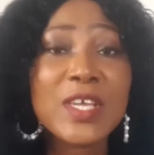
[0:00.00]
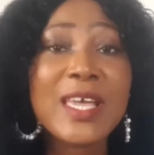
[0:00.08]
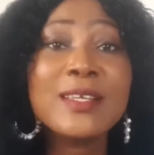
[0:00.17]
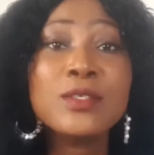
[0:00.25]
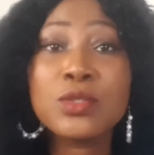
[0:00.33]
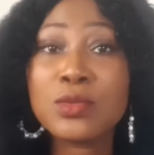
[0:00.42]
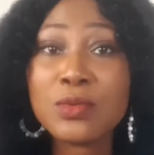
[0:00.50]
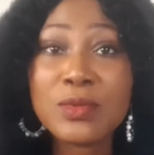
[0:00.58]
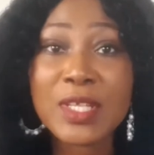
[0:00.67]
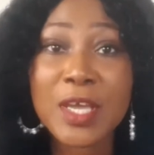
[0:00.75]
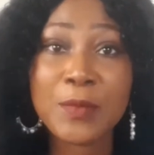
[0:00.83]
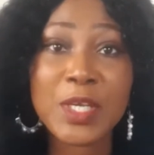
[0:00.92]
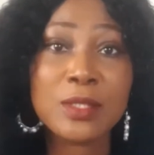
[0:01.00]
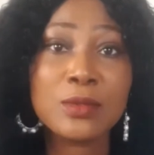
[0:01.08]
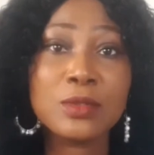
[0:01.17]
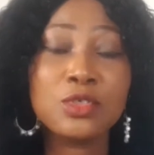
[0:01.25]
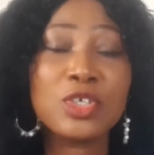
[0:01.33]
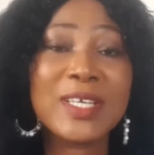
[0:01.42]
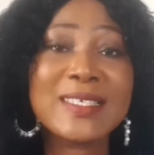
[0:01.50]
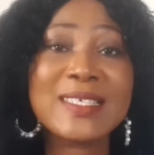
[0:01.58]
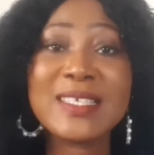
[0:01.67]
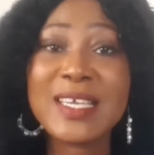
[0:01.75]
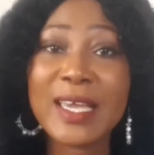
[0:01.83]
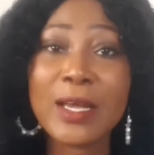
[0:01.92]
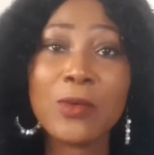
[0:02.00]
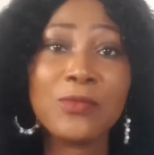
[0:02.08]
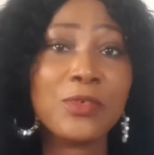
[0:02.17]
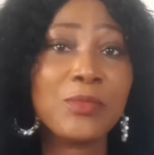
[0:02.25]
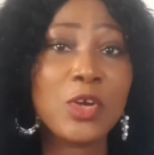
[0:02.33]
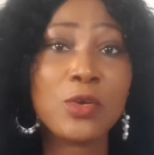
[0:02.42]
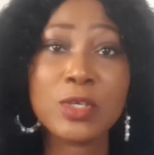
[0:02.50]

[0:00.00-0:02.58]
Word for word: if you can't do them alone you can seek help from